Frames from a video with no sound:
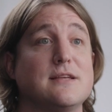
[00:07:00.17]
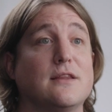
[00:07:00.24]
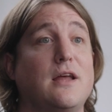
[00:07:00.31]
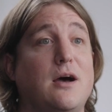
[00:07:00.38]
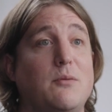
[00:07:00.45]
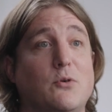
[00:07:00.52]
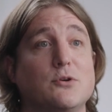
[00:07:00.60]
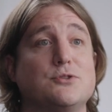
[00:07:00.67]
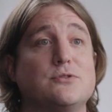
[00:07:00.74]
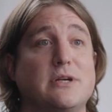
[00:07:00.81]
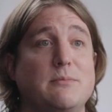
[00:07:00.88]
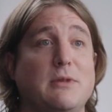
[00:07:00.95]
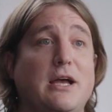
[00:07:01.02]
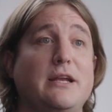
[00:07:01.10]
a lot more
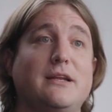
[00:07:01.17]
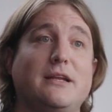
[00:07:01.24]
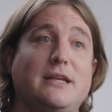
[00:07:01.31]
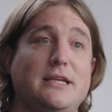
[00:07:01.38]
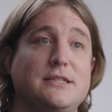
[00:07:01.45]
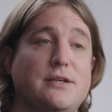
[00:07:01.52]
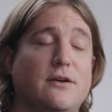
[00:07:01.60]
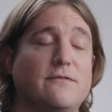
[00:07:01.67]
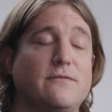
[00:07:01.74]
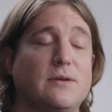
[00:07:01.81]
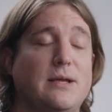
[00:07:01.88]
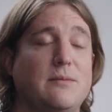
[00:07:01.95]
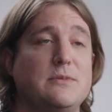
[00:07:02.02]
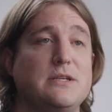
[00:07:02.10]
streamlined and easier
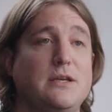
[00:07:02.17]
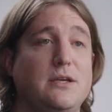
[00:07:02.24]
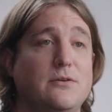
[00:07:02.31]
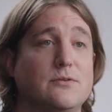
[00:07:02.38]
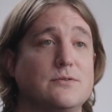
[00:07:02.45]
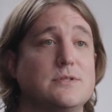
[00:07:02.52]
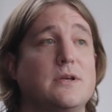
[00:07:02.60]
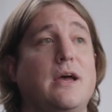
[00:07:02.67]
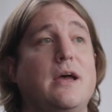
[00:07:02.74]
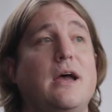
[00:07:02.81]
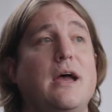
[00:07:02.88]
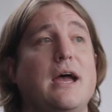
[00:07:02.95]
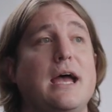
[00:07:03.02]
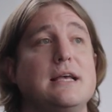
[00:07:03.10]
for them to use.
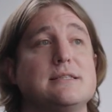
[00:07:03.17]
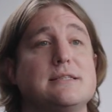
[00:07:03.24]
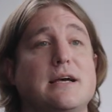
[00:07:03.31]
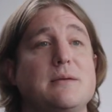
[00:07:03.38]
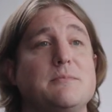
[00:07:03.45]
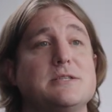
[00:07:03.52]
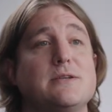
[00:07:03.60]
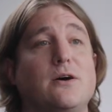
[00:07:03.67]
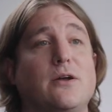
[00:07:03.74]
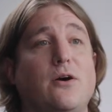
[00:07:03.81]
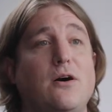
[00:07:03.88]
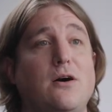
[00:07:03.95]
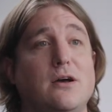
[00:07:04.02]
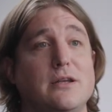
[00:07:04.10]
As time has
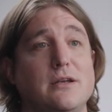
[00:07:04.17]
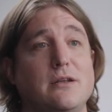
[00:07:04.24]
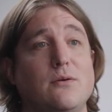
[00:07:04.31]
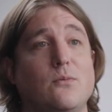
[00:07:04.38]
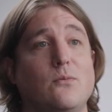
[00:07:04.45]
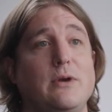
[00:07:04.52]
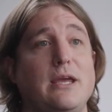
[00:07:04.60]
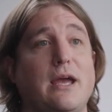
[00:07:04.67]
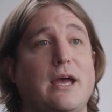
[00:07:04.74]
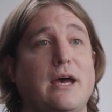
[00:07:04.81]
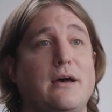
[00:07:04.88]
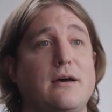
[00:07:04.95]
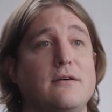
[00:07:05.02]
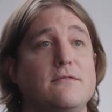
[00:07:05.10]
gone on, we
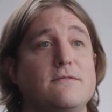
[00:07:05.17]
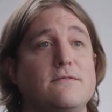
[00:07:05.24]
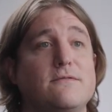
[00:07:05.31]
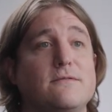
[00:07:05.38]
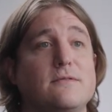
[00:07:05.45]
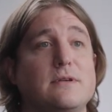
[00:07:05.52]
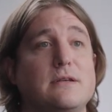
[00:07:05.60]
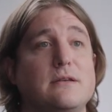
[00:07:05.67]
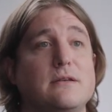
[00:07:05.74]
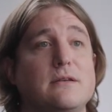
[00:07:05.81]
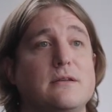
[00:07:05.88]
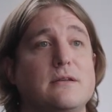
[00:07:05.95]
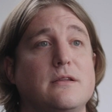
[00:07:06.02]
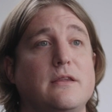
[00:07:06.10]
have
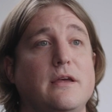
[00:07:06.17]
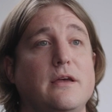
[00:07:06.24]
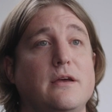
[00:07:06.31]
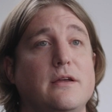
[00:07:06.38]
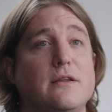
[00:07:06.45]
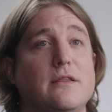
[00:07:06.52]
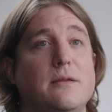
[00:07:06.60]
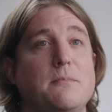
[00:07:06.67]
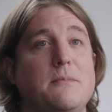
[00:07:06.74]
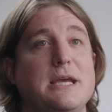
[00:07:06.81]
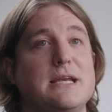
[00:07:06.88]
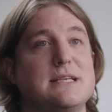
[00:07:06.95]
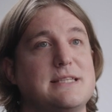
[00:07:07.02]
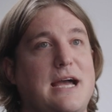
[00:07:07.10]
the
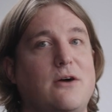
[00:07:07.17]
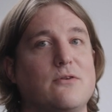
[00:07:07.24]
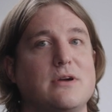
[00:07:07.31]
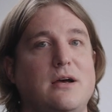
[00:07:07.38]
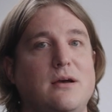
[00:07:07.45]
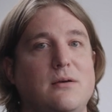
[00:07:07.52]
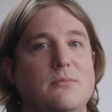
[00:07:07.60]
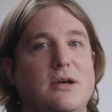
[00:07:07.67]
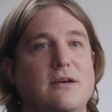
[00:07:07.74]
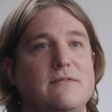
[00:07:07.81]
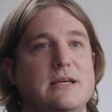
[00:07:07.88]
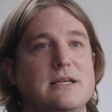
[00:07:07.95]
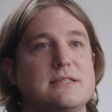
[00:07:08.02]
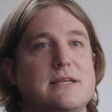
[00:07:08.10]
biggest outcome
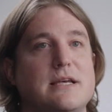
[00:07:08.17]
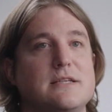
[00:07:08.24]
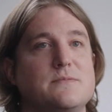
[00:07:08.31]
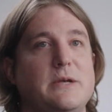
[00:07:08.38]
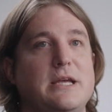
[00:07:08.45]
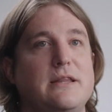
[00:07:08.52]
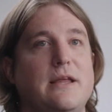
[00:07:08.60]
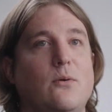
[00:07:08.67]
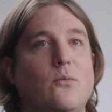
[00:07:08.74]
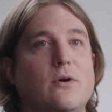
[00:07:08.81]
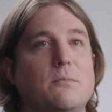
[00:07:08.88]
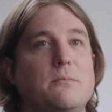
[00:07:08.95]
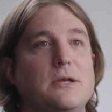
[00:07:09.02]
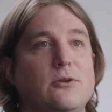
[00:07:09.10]
of this has been that
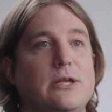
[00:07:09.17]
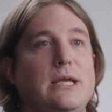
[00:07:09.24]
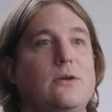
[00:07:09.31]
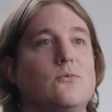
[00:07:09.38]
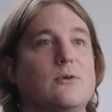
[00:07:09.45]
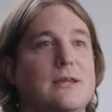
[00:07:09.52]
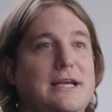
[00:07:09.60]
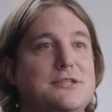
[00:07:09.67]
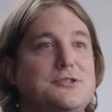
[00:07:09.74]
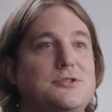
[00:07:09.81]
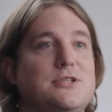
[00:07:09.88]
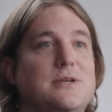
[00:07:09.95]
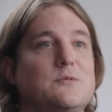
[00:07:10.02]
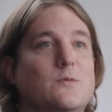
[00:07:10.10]
we're building
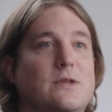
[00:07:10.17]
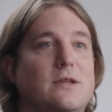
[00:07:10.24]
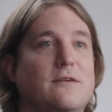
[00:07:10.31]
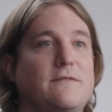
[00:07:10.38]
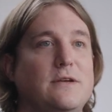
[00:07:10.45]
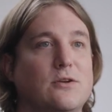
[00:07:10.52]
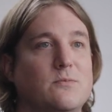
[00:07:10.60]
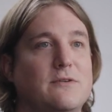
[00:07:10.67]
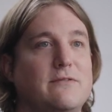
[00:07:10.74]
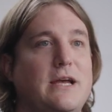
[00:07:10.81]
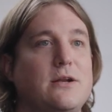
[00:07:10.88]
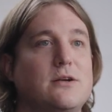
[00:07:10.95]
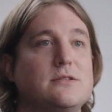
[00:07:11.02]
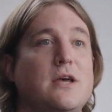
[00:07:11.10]
relationships with our field
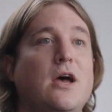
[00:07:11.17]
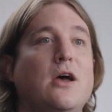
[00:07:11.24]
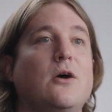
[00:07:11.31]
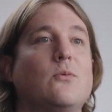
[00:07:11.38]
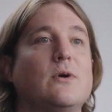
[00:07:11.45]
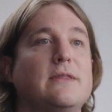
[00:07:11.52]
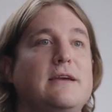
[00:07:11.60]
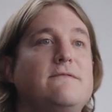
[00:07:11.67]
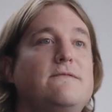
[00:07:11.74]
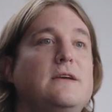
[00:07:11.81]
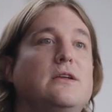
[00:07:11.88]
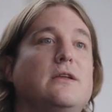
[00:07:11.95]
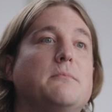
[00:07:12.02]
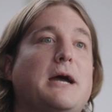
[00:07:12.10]
providers where they
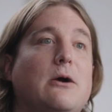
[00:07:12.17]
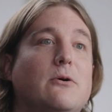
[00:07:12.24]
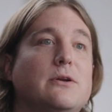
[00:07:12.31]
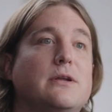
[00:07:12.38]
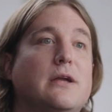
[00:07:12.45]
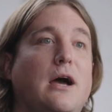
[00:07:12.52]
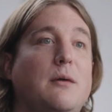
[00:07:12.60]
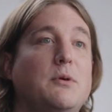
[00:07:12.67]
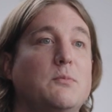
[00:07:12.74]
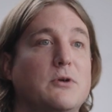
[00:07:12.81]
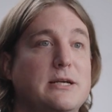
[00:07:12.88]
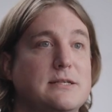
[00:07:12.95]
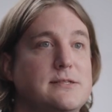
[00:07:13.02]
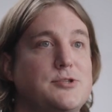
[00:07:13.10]
feel empowered to come
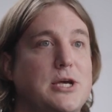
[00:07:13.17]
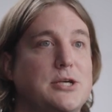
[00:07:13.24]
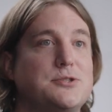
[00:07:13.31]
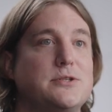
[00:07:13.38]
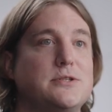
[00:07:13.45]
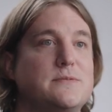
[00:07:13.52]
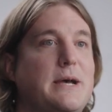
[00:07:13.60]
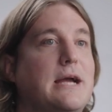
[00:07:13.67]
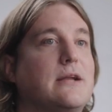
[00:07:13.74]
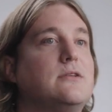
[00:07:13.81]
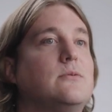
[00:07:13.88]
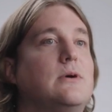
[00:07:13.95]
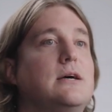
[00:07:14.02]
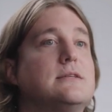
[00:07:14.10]
and bring suggestions
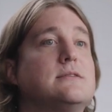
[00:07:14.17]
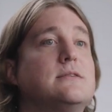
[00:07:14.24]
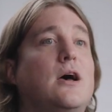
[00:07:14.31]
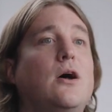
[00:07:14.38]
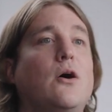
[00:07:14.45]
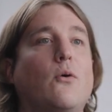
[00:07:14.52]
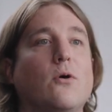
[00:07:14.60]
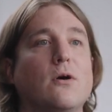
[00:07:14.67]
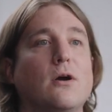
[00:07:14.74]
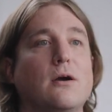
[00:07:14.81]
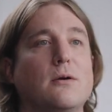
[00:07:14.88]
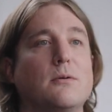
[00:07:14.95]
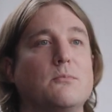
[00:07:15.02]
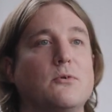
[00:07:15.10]
back to us
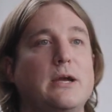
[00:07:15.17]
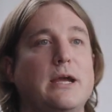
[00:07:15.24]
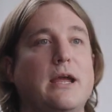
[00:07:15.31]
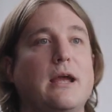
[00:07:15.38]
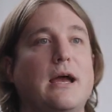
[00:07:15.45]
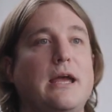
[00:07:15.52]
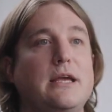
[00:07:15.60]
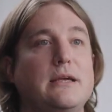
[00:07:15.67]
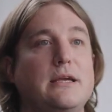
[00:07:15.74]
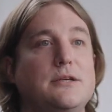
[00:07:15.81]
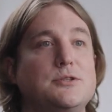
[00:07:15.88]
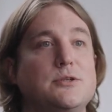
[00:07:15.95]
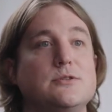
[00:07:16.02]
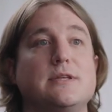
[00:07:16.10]
or bring
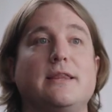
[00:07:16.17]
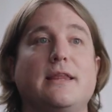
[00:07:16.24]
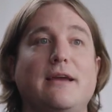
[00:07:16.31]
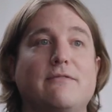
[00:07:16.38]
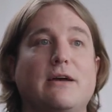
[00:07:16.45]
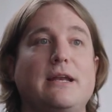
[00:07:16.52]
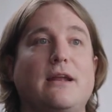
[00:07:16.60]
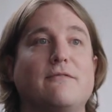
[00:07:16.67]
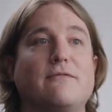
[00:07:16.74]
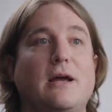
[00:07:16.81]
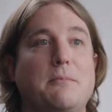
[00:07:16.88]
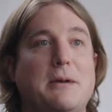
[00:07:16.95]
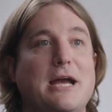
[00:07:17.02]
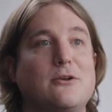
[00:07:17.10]
issues that they've
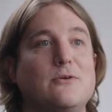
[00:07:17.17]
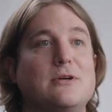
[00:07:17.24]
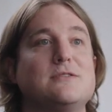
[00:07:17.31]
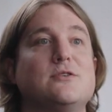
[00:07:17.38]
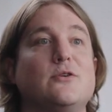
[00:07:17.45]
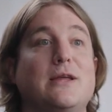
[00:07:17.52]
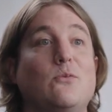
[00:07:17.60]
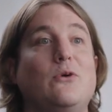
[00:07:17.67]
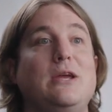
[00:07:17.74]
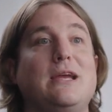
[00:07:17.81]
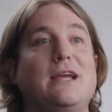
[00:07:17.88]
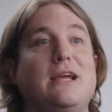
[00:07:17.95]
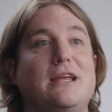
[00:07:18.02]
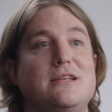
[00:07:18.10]
identified back to us so that
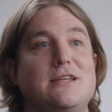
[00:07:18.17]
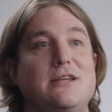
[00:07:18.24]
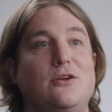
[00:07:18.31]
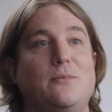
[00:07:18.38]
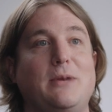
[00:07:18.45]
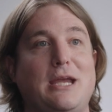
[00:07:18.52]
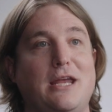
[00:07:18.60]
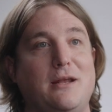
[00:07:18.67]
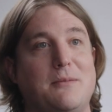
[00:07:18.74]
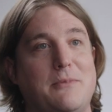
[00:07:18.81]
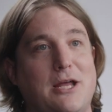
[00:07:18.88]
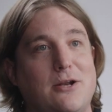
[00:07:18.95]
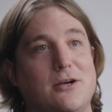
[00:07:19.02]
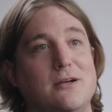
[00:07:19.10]
we can continue making
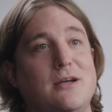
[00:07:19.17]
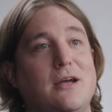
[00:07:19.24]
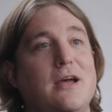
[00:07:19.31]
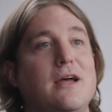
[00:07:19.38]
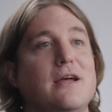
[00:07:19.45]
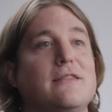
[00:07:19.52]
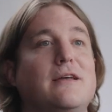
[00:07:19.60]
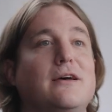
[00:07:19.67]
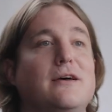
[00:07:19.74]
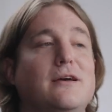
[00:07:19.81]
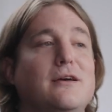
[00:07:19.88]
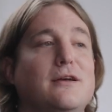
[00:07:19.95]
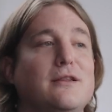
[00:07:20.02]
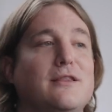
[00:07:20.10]
it better.
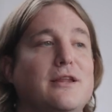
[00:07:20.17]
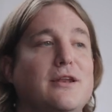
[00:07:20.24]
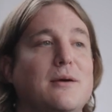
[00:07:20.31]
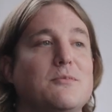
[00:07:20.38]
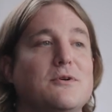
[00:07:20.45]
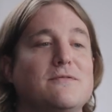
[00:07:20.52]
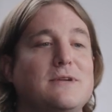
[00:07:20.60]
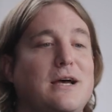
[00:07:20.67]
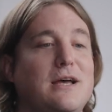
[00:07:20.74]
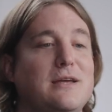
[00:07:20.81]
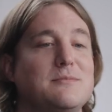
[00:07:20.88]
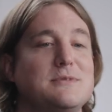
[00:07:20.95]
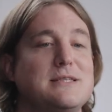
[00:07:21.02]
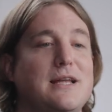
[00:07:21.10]
The number of
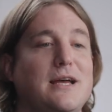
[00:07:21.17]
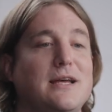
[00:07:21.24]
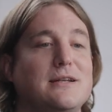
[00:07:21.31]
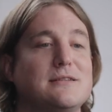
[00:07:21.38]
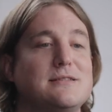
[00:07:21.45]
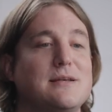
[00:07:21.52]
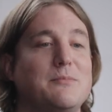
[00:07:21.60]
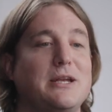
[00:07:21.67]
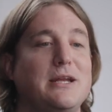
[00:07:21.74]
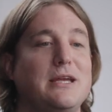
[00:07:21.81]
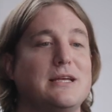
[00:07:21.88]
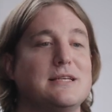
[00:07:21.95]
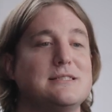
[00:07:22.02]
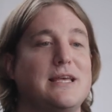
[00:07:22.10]
times that
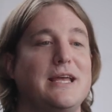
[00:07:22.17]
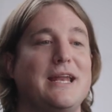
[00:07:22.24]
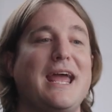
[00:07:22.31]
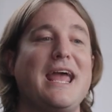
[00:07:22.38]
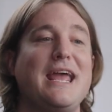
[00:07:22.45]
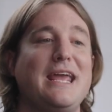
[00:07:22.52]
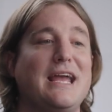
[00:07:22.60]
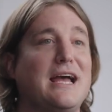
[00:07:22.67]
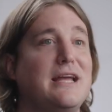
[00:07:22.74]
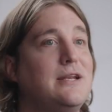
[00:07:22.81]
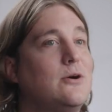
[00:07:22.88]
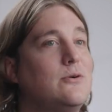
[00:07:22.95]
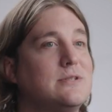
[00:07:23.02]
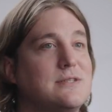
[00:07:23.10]
somebody has said, hey,
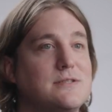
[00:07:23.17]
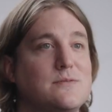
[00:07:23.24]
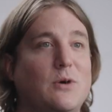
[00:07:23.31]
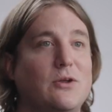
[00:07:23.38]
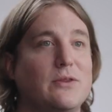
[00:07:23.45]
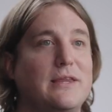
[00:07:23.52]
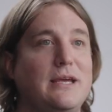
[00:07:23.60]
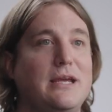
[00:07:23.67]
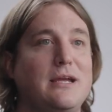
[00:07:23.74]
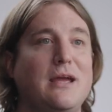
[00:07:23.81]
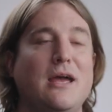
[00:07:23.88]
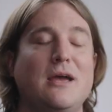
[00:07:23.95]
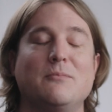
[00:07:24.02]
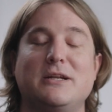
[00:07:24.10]
I know it's a small
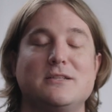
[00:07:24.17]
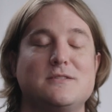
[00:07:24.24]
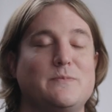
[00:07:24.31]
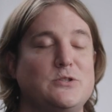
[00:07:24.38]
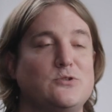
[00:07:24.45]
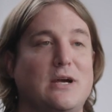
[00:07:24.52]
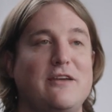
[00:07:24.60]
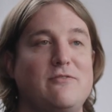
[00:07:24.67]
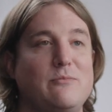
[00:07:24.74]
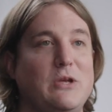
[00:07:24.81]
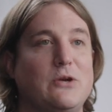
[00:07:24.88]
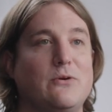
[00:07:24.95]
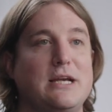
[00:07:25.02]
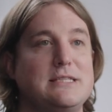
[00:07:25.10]
thing, but it's been
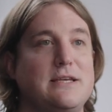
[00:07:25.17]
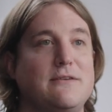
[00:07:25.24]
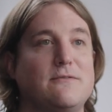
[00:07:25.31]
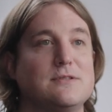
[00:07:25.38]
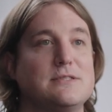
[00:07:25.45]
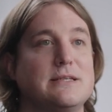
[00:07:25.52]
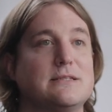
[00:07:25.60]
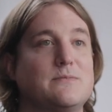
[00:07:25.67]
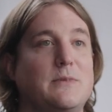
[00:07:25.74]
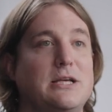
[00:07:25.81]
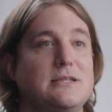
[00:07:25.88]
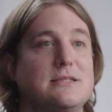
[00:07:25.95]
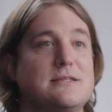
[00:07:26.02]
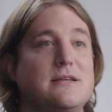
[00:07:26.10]
driving me crazy for 6
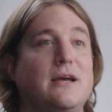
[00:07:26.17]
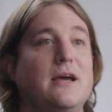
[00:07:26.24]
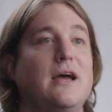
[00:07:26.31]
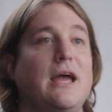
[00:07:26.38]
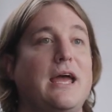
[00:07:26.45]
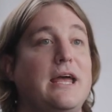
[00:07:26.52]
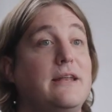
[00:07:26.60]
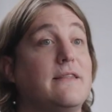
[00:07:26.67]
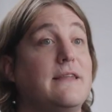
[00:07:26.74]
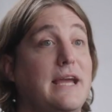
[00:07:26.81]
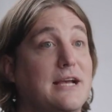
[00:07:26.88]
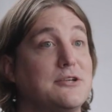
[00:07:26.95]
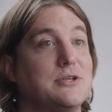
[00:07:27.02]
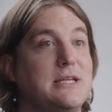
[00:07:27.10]
months, and
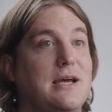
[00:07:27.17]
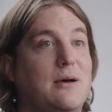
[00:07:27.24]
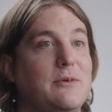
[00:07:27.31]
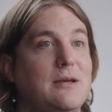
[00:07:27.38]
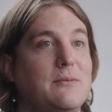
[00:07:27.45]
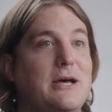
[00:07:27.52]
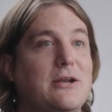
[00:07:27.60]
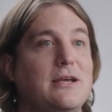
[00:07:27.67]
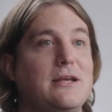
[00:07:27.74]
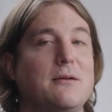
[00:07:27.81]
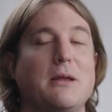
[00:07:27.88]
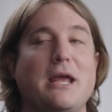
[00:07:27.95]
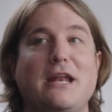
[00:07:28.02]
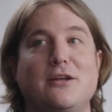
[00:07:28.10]
they actually tell me about
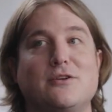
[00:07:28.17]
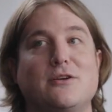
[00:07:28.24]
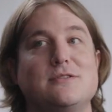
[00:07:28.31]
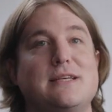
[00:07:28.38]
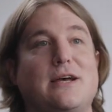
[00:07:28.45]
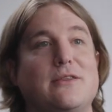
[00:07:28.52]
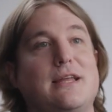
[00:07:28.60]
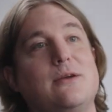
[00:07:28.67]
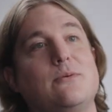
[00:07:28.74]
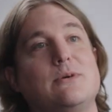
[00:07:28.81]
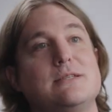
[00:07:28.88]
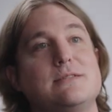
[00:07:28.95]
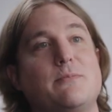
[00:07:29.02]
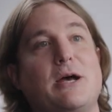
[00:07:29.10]
it, and it turns out that
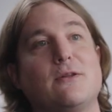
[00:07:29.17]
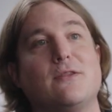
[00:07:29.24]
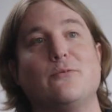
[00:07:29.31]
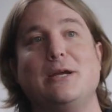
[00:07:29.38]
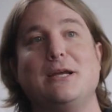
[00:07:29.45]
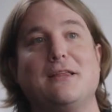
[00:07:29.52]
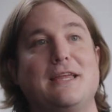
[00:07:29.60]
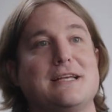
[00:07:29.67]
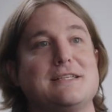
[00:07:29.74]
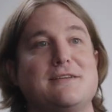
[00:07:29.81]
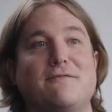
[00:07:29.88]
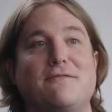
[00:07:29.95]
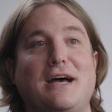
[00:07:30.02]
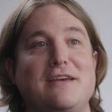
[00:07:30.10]
it was about 3
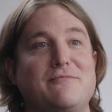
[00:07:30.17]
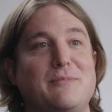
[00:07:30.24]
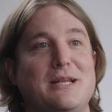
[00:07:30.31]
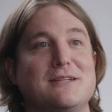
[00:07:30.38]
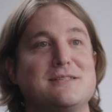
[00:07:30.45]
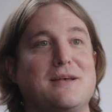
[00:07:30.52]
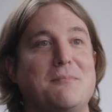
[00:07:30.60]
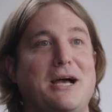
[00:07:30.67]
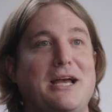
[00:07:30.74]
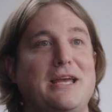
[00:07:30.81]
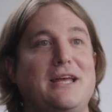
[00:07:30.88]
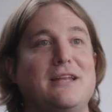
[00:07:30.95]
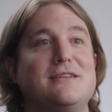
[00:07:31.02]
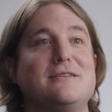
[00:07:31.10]
clicks and 5 minutes on
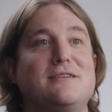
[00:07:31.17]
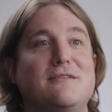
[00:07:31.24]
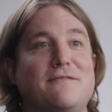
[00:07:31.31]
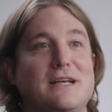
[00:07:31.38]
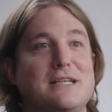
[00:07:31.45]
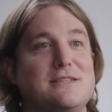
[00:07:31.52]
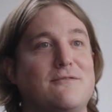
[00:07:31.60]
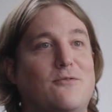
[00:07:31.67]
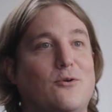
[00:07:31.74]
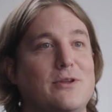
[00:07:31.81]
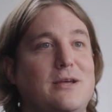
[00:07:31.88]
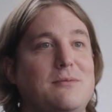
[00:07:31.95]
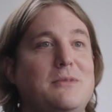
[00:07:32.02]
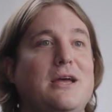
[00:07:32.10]
my end to fix it
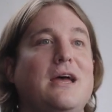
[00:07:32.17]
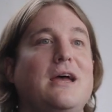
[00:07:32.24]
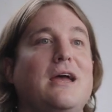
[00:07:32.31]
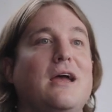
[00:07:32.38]
for them.